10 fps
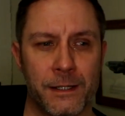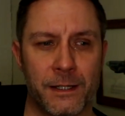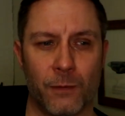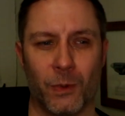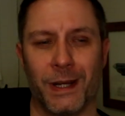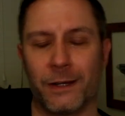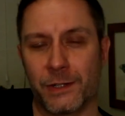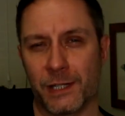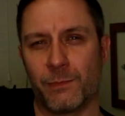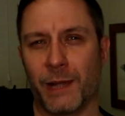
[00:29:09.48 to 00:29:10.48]
someone
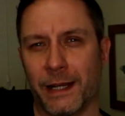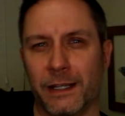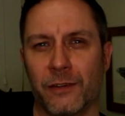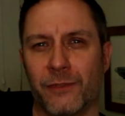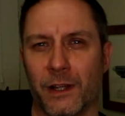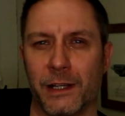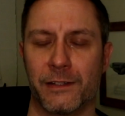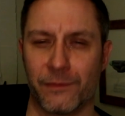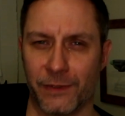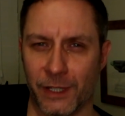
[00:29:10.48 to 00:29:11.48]
else is planning a
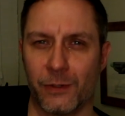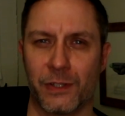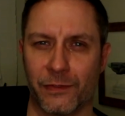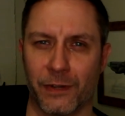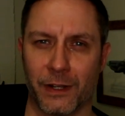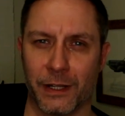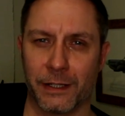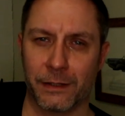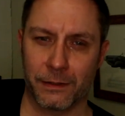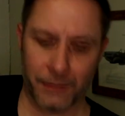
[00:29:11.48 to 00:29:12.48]
flight for you to fly.